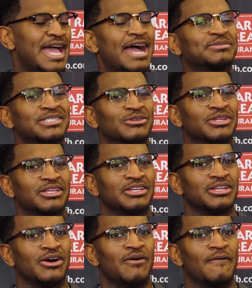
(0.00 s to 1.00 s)
Yeah, absolutely.
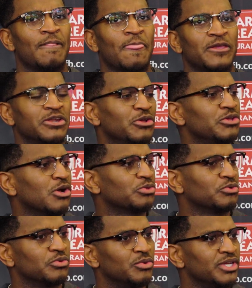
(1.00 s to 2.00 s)
You know, you go
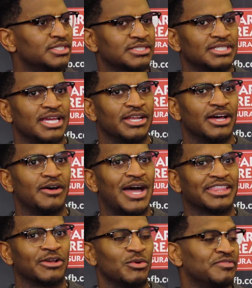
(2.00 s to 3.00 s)
through the weeks, and
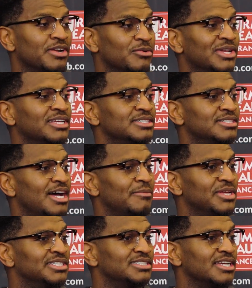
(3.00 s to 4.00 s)
I think we've done a really good
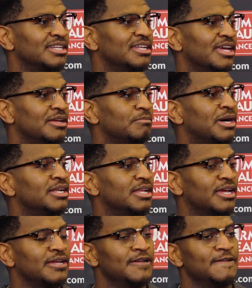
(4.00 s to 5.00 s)
job each Sunday and
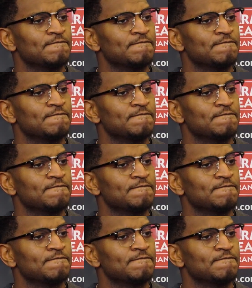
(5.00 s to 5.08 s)
Monday